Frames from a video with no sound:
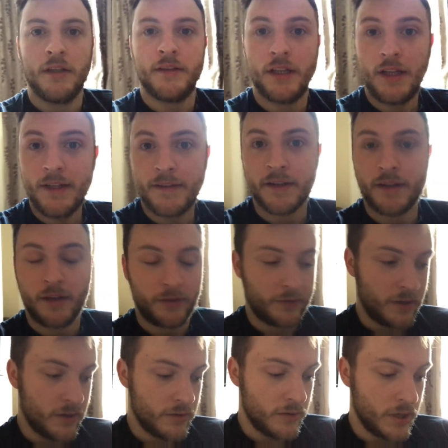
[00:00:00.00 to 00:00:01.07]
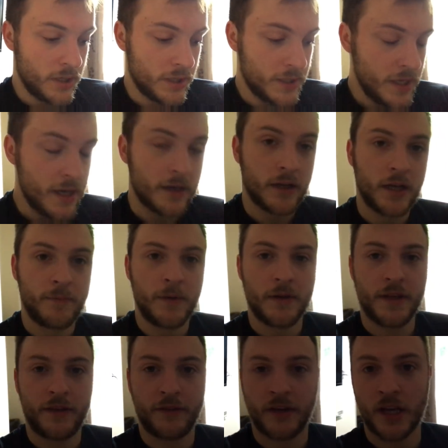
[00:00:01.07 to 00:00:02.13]
delighted. So, yeah,
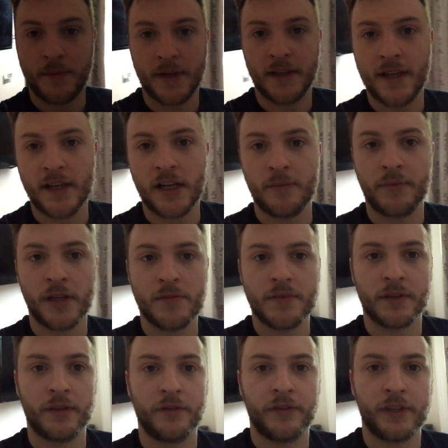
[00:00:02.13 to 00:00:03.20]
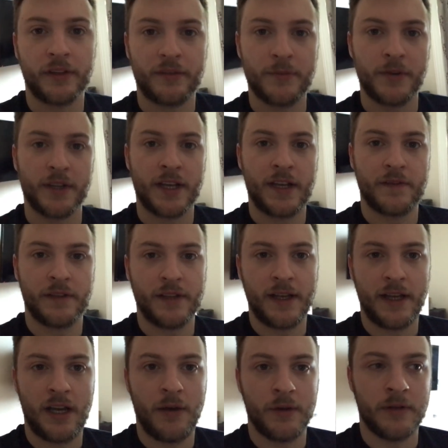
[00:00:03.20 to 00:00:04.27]
this is going to be a late upload because obviously it's the morning after
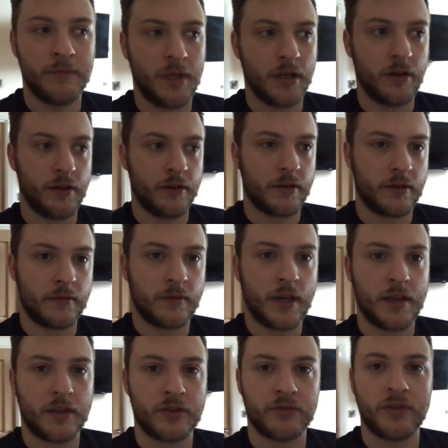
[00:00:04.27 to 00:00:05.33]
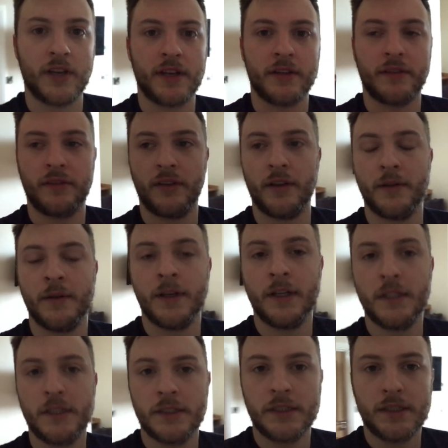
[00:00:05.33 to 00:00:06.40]
now and I've got to get the train. So,
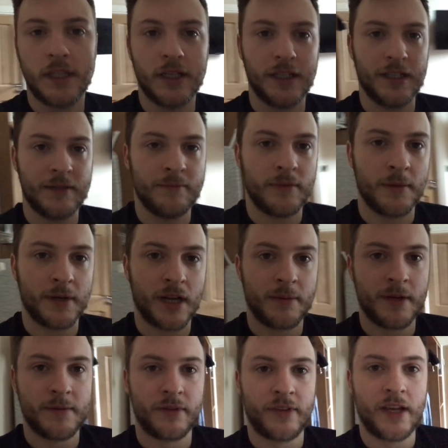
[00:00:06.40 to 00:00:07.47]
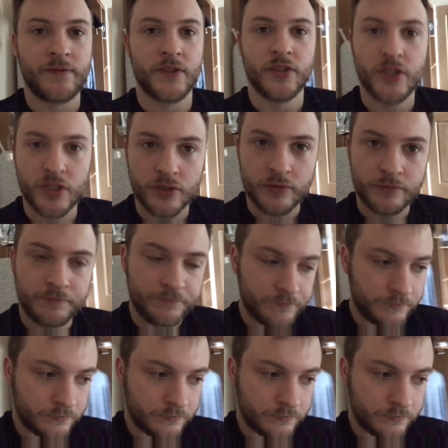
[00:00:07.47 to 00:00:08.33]
I'm probably going to be up this afternoon.